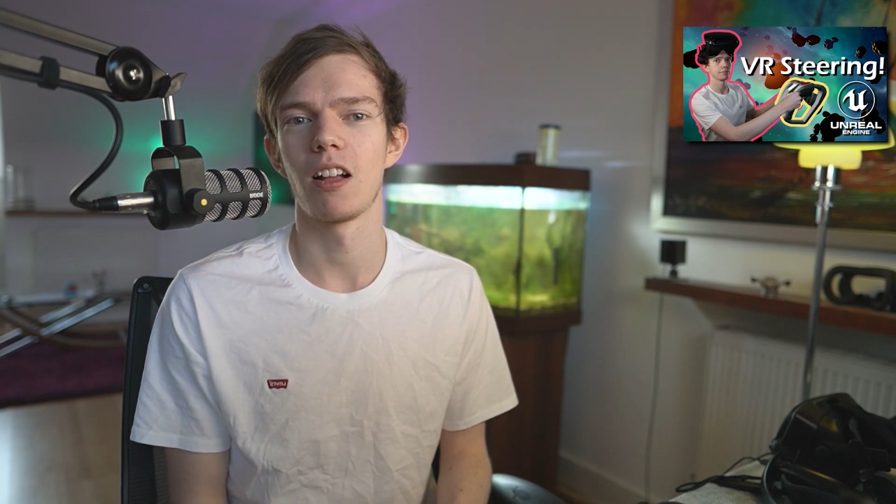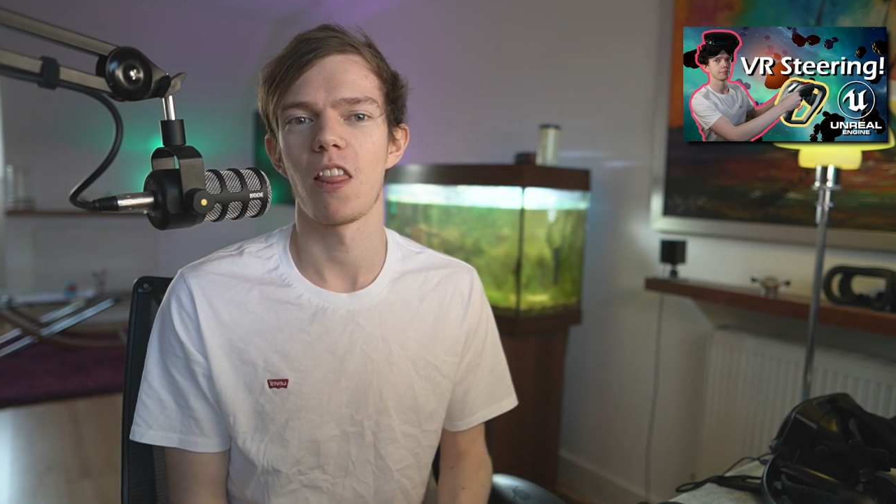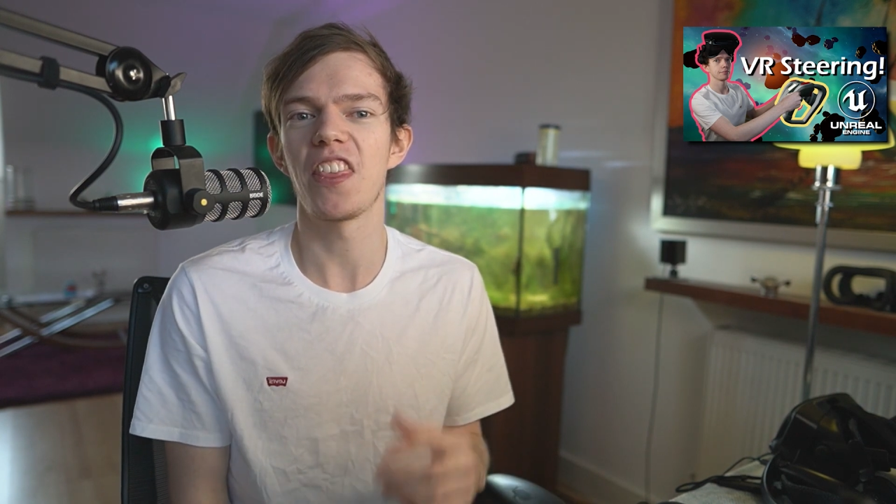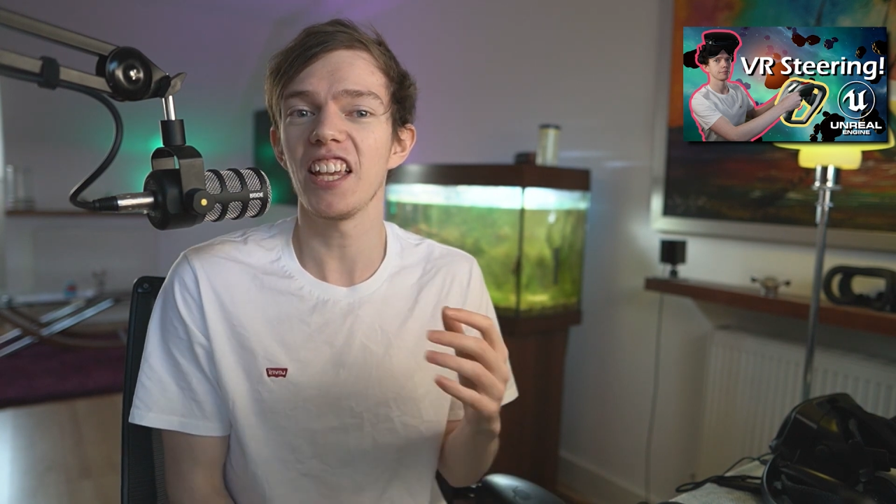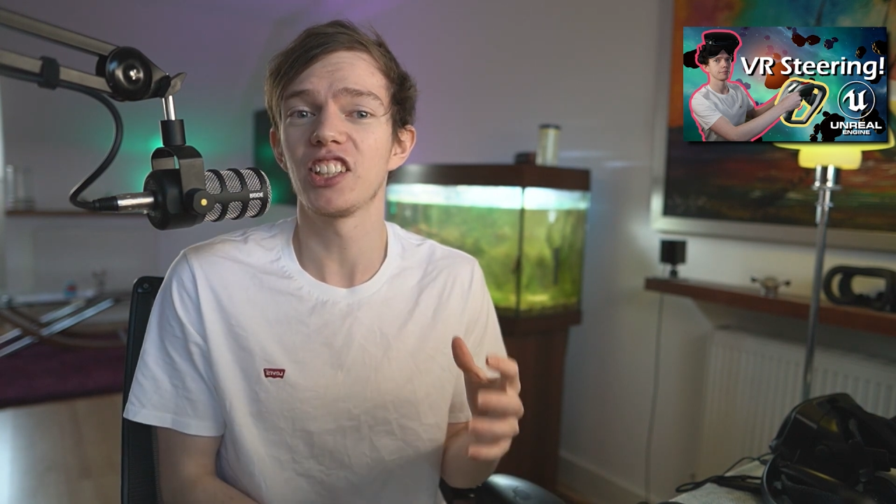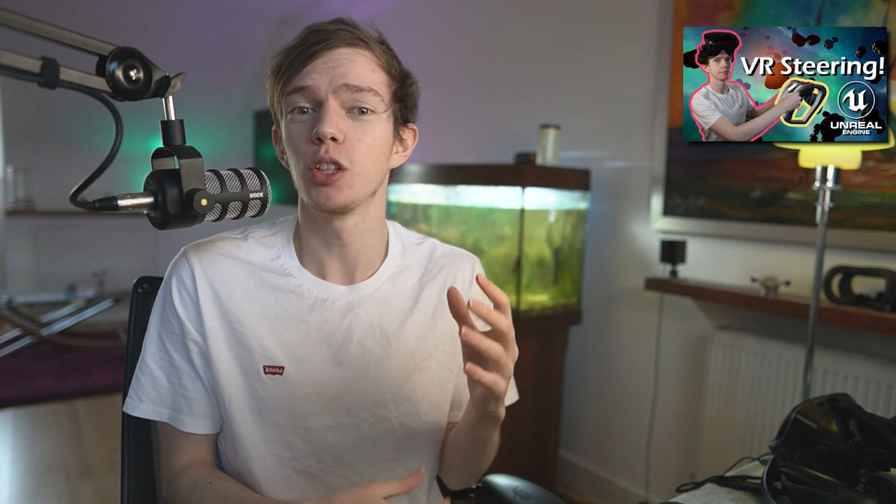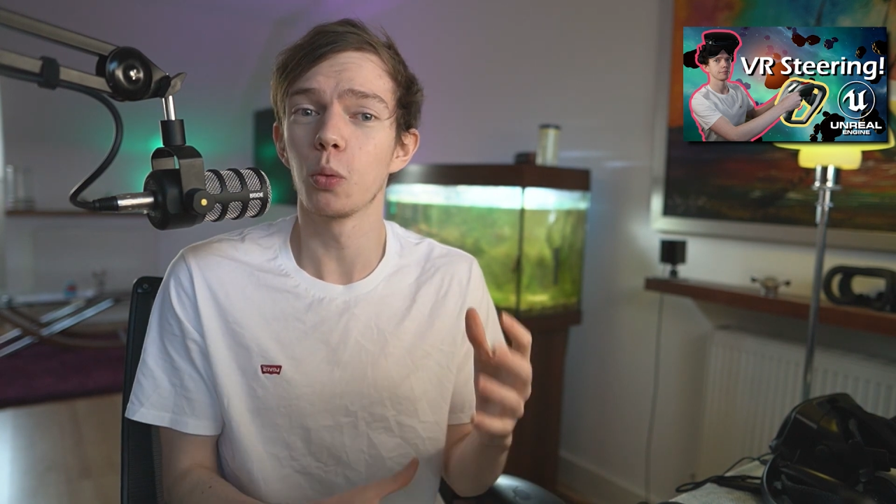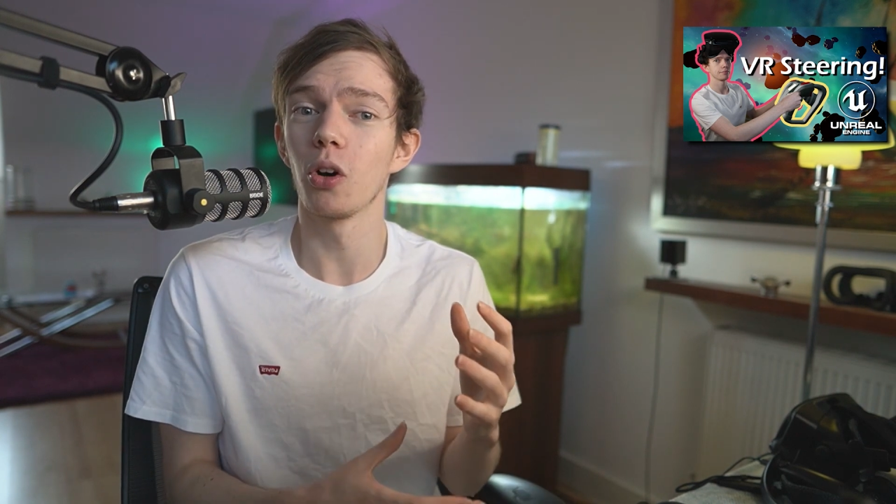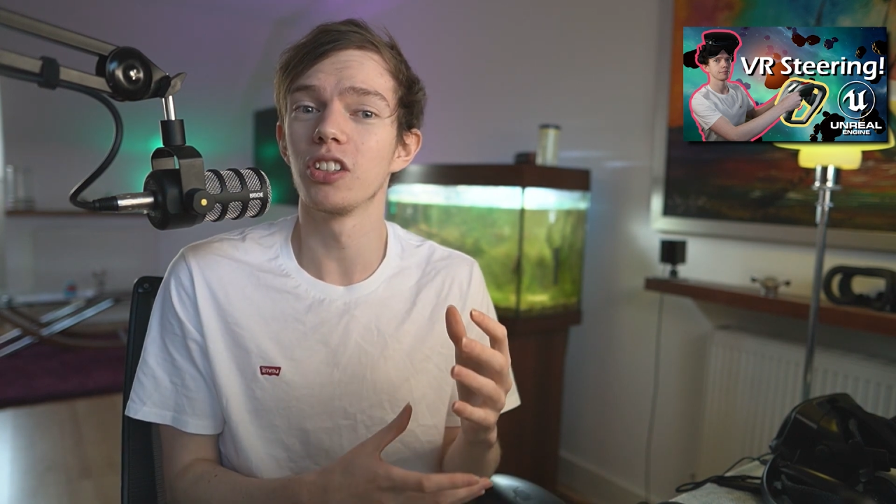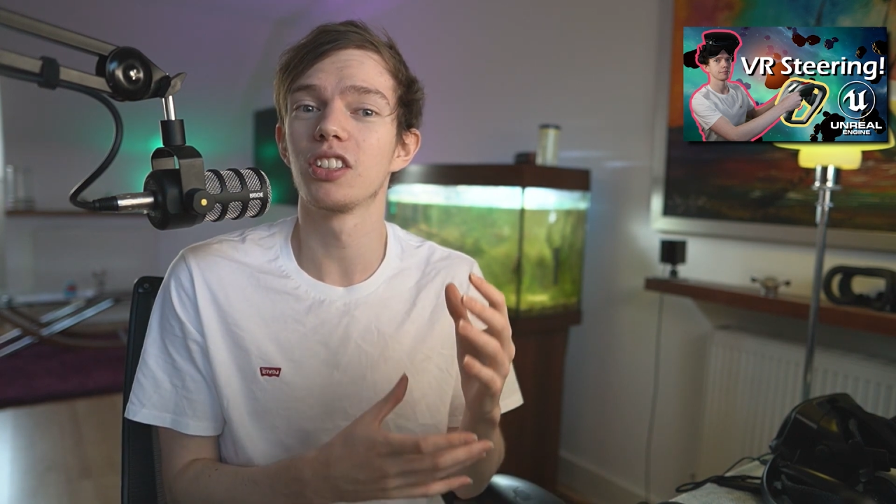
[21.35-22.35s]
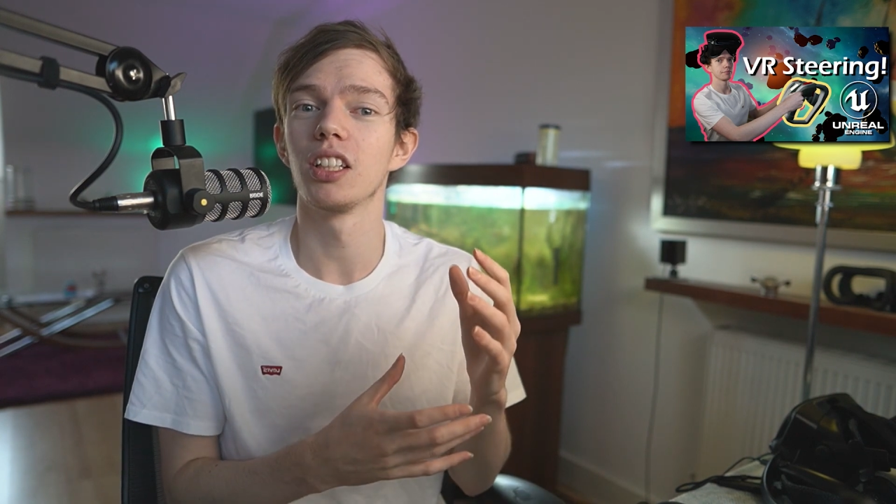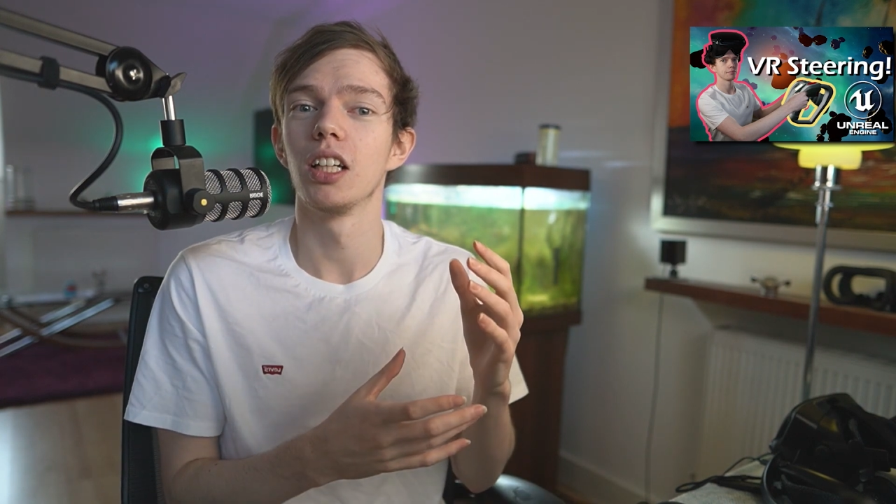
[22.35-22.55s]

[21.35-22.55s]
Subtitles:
The issue was